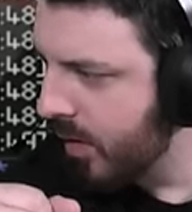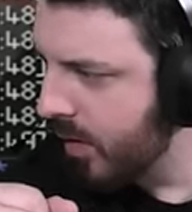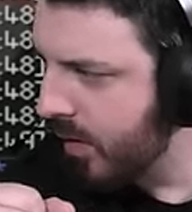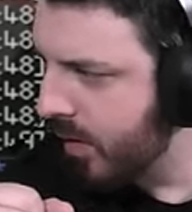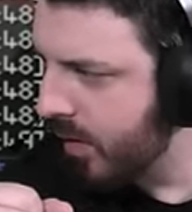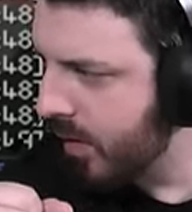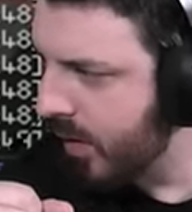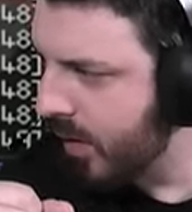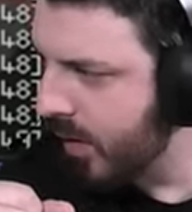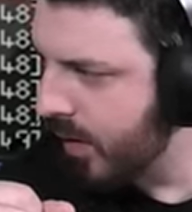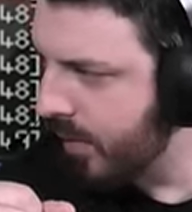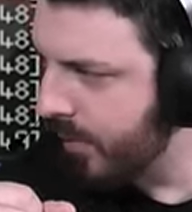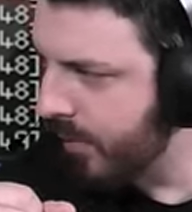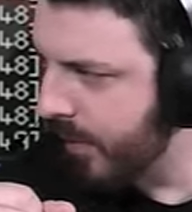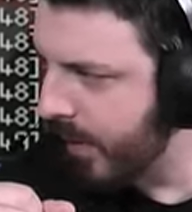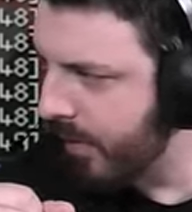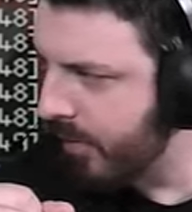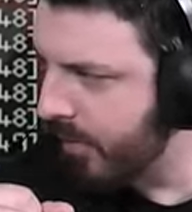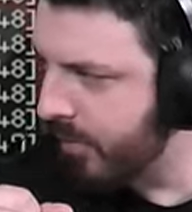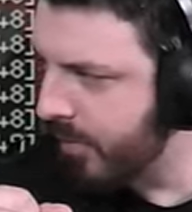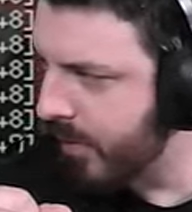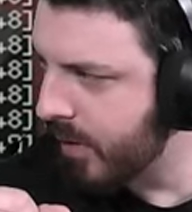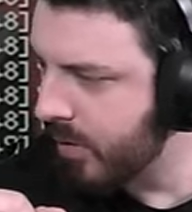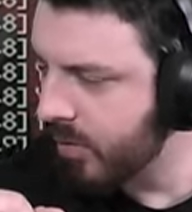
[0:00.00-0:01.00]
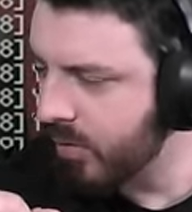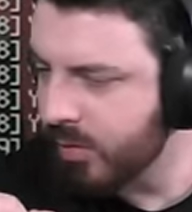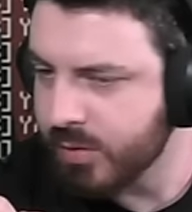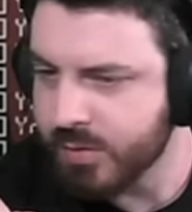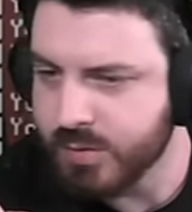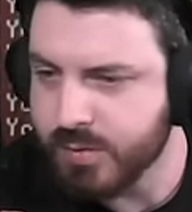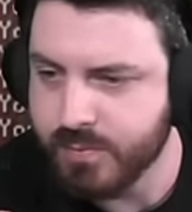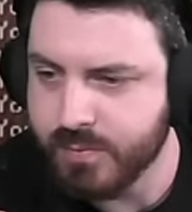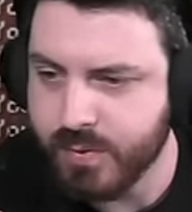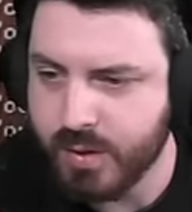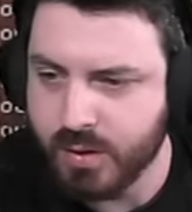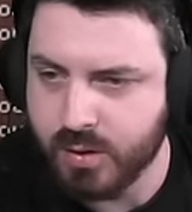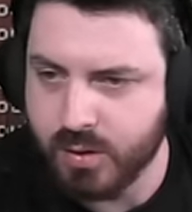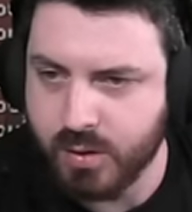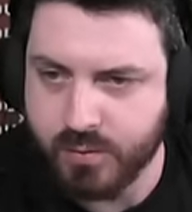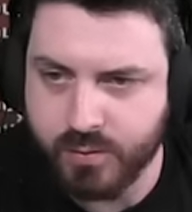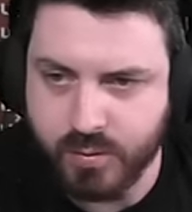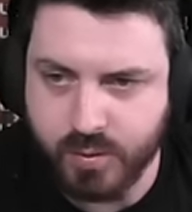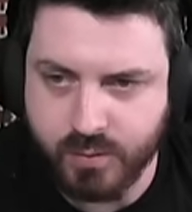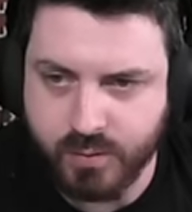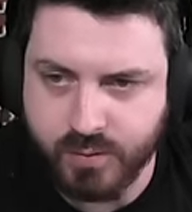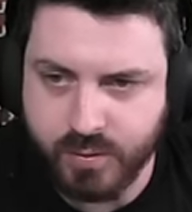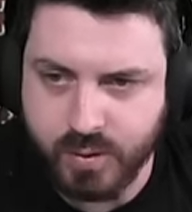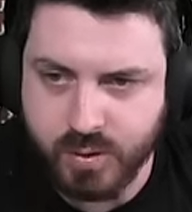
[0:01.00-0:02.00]
Um, that would be awesome, thank you. I've
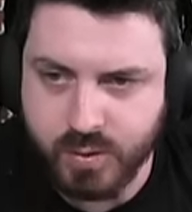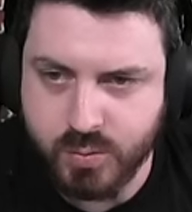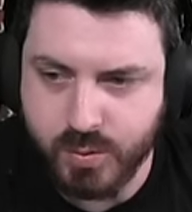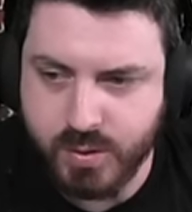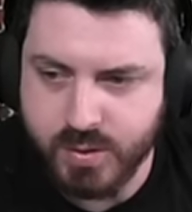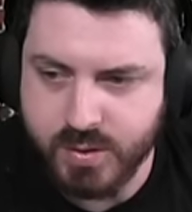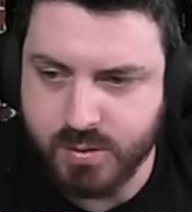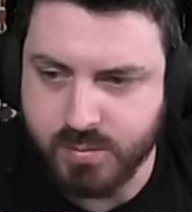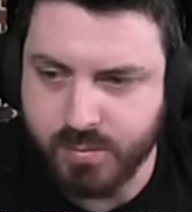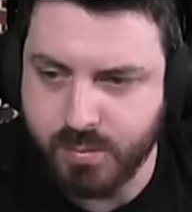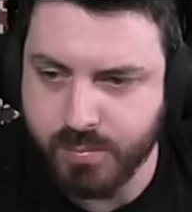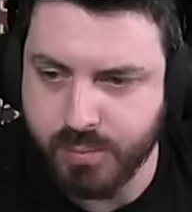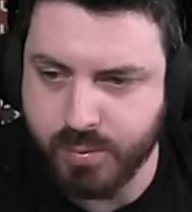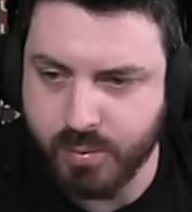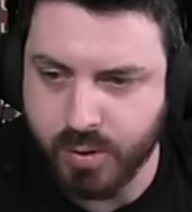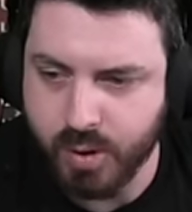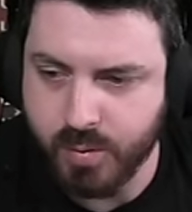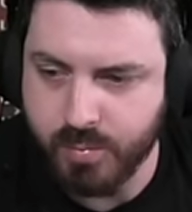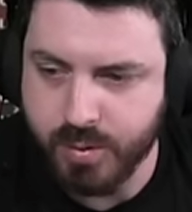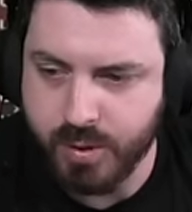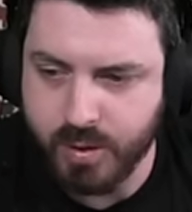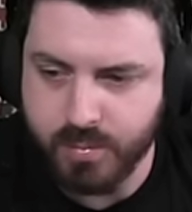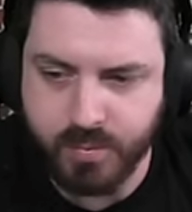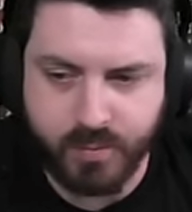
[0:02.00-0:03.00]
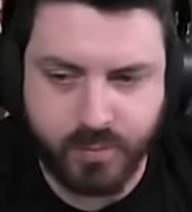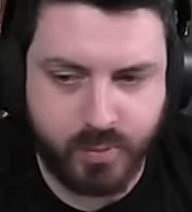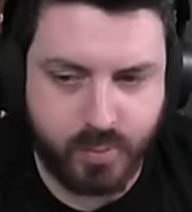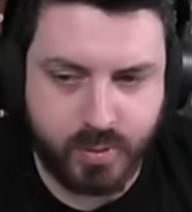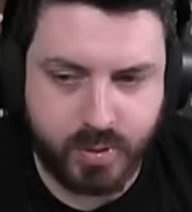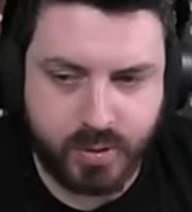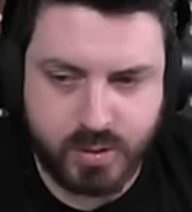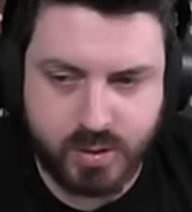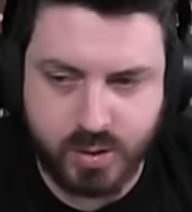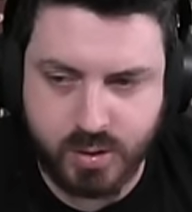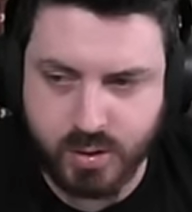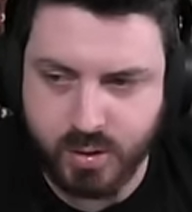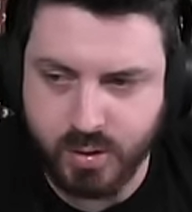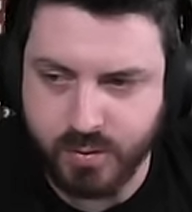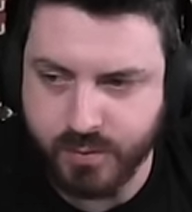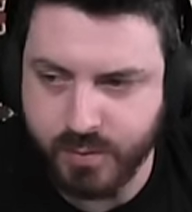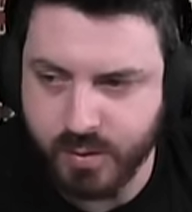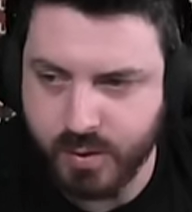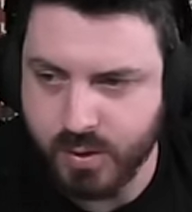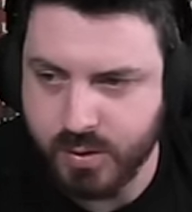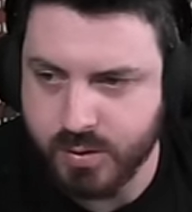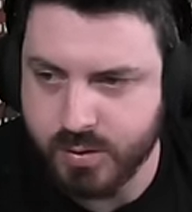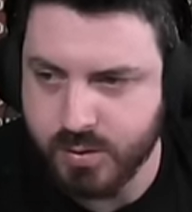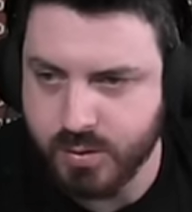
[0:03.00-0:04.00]
got a few tweets that have been put up here before we continue the
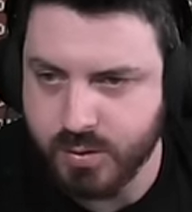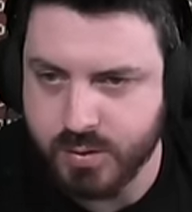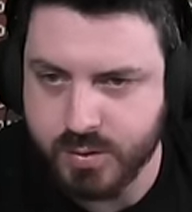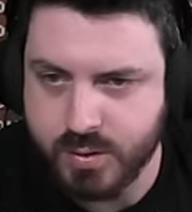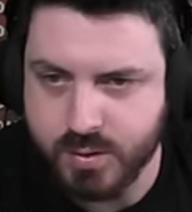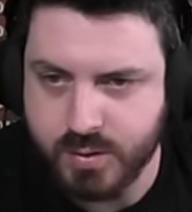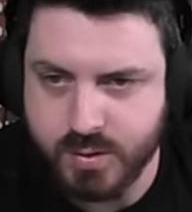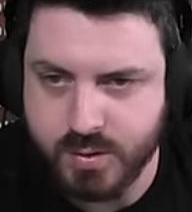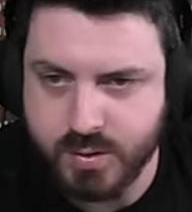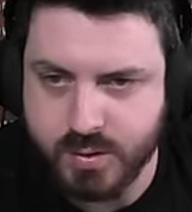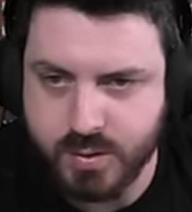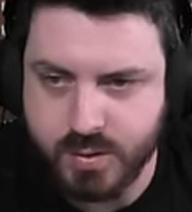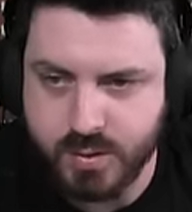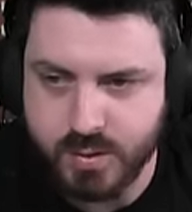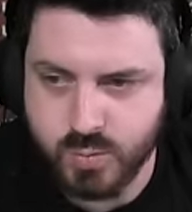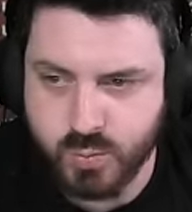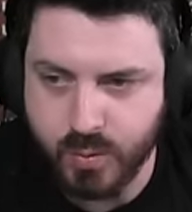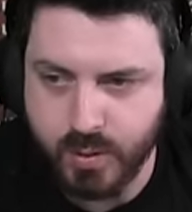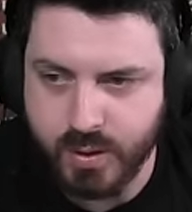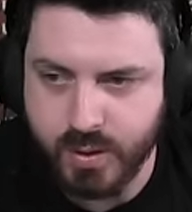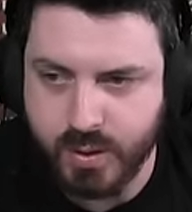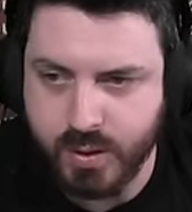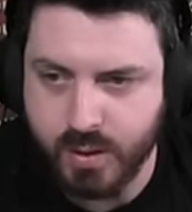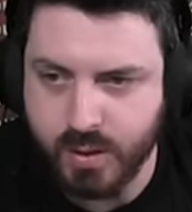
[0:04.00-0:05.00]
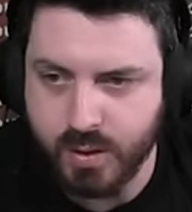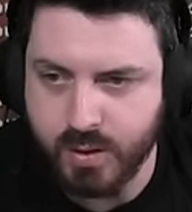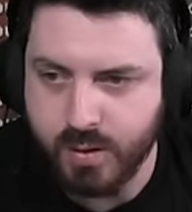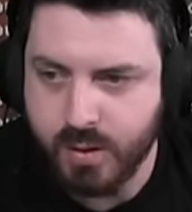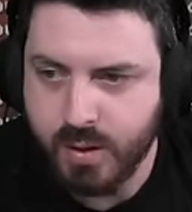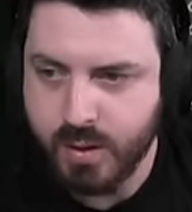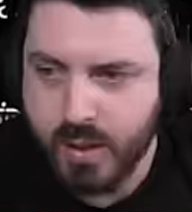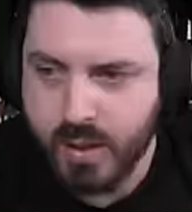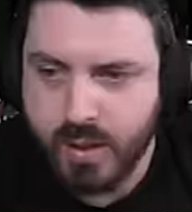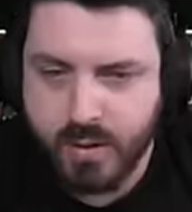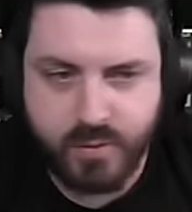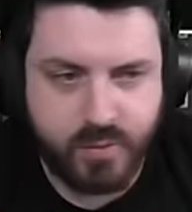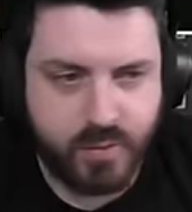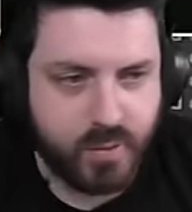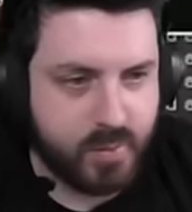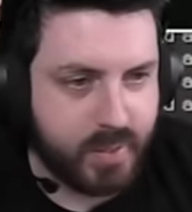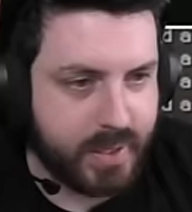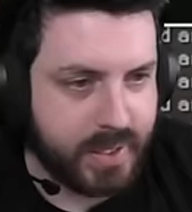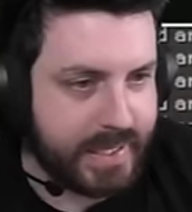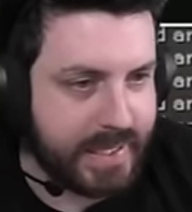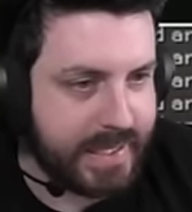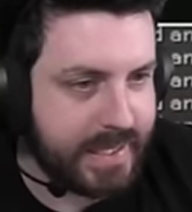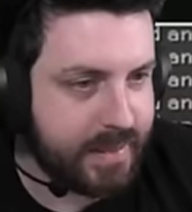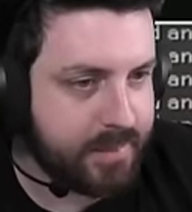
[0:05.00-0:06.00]
video too. So this is the tweet here from
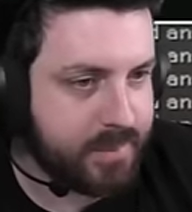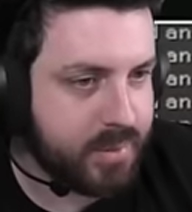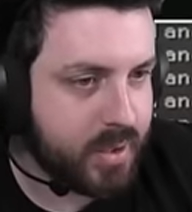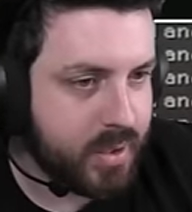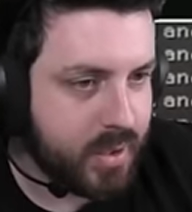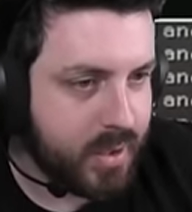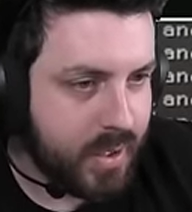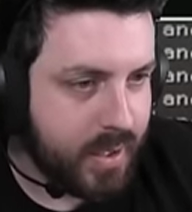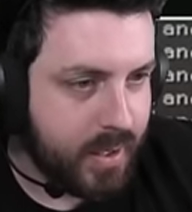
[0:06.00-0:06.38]
Hieb.